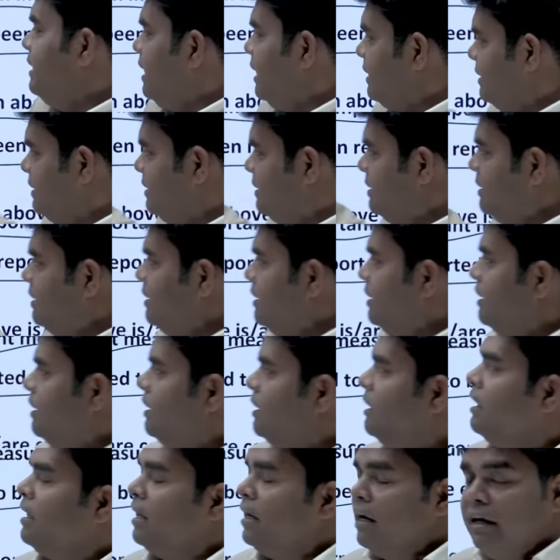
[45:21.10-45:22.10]
Yes,
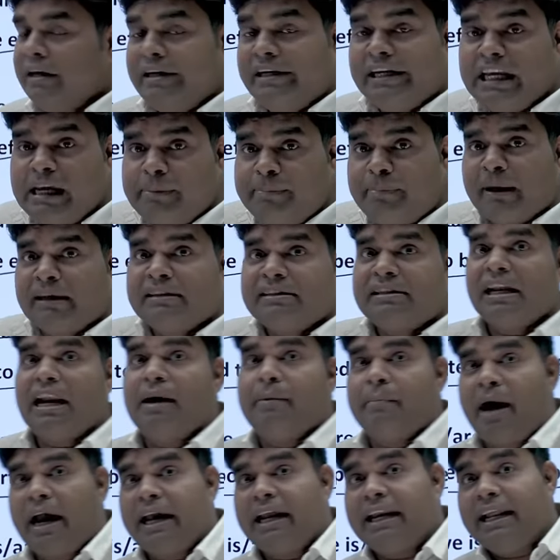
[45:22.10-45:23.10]

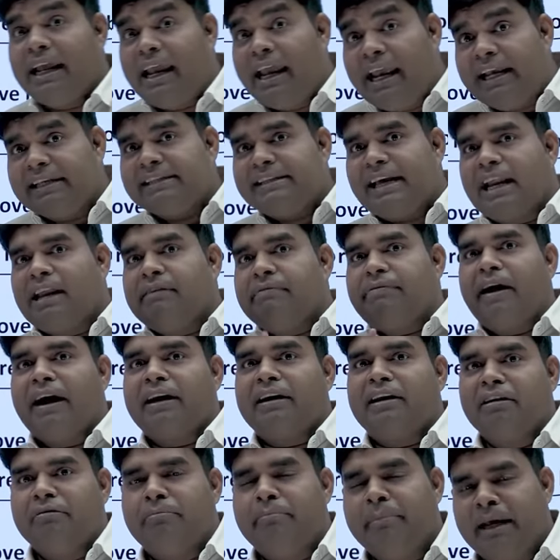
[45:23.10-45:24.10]
D-penicillamine is an
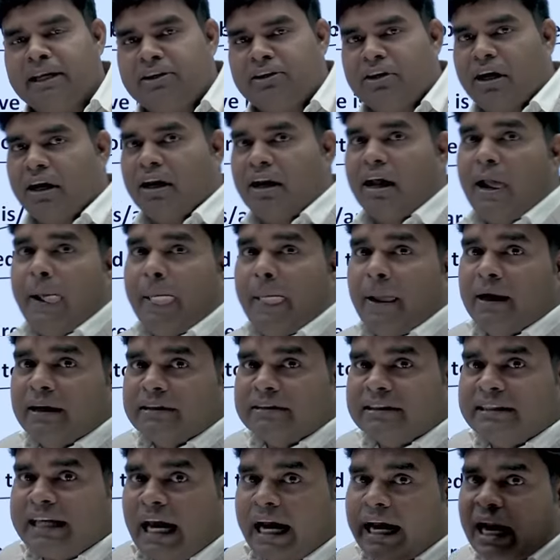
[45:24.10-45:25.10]
effective measure.
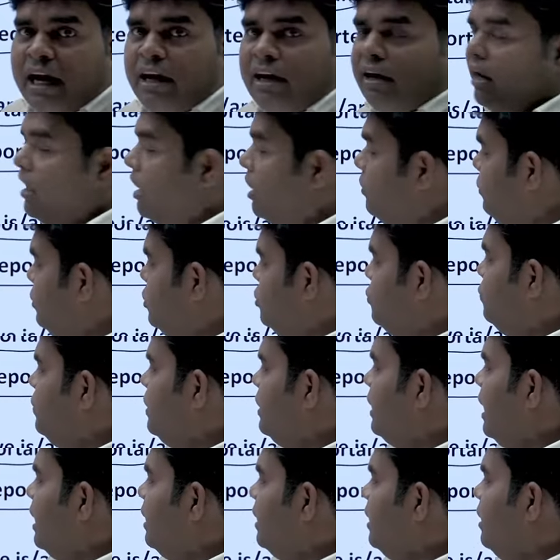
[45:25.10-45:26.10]
Second drug which
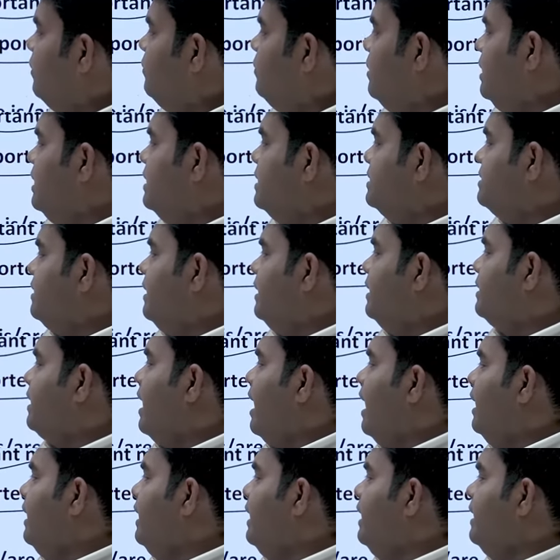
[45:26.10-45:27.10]
we can give is
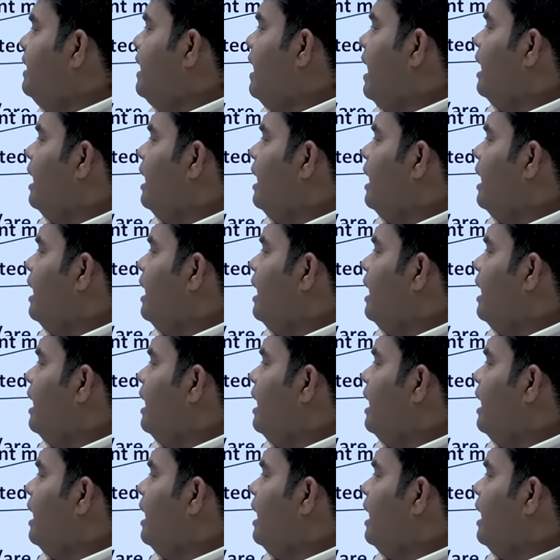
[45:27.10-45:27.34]
ethylene